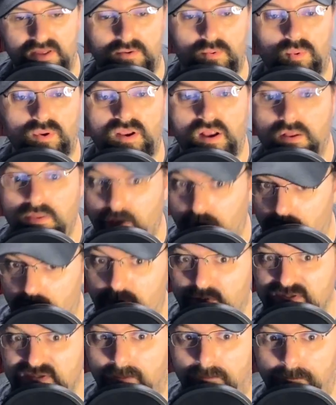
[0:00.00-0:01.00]
when Atari
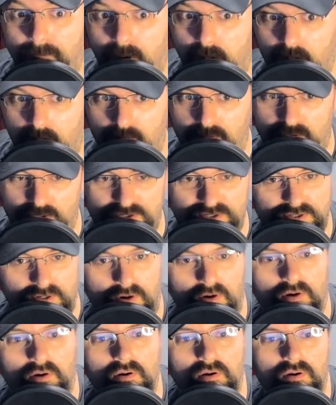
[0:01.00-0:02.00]
was a
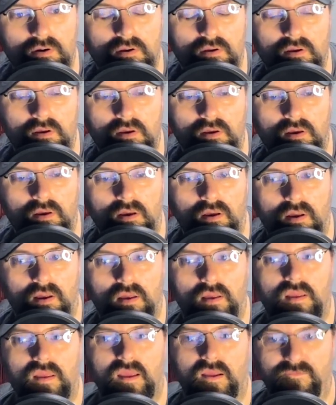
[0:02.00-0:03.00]
publisher,
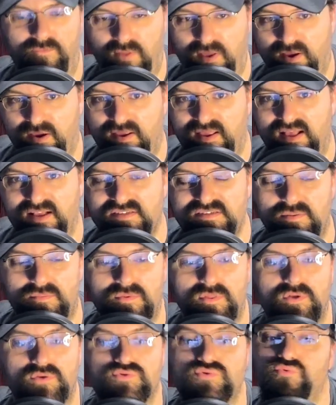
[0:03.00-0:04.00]
if they could get some of
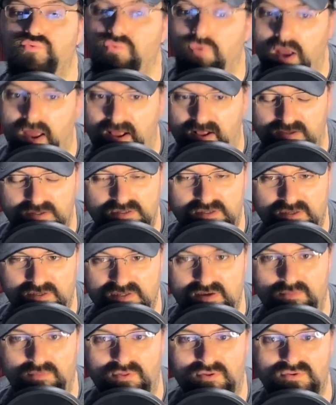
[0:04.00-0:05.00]
those rights to
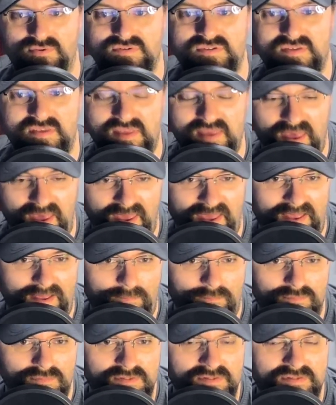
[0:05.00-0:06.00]
some of those
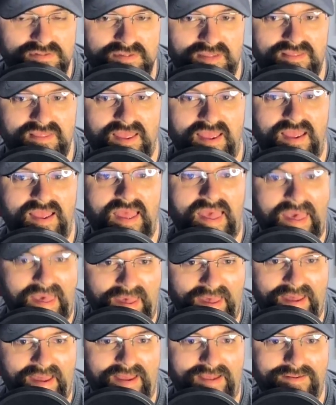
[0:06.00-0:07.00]
games that they
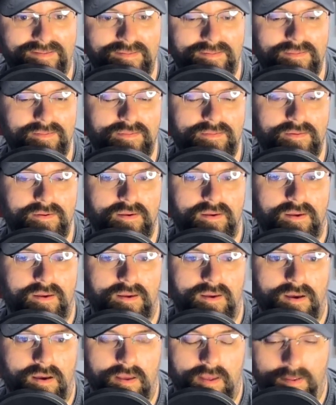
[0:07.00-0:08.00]
had
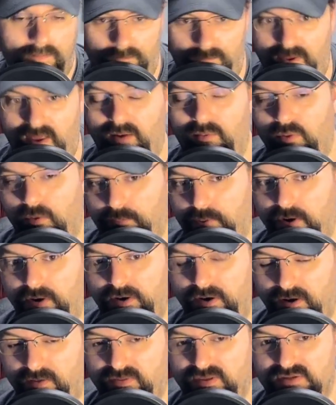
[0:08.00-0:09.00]
and be able to put it
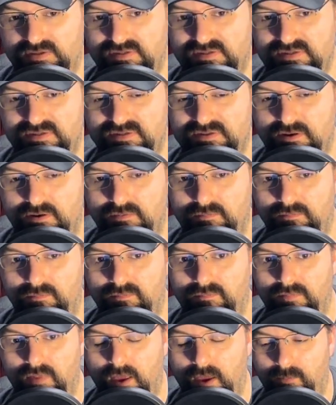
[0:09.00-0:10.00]
on this system,
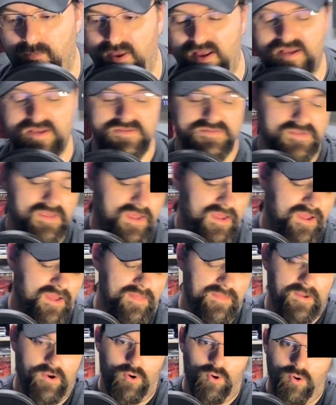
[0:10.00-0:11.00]
because
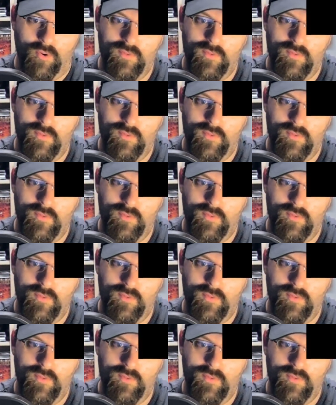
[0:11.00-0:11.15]
they're old